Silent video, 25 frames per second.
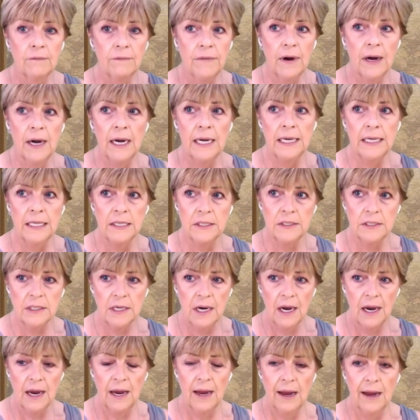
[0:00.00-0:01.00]
find
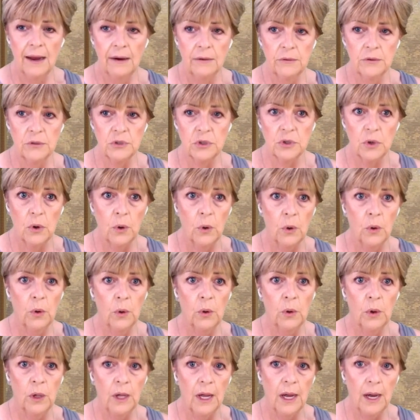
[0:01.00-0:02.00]
out
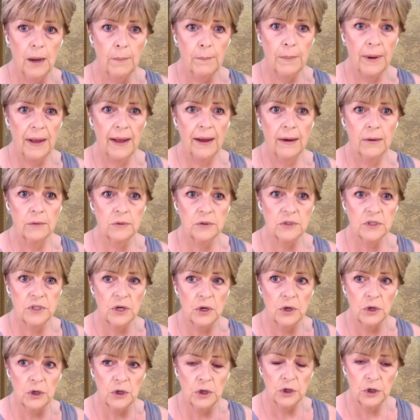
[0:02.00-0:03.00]
all about
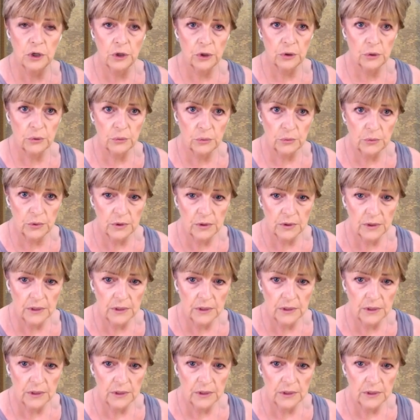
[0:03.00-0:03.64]
you.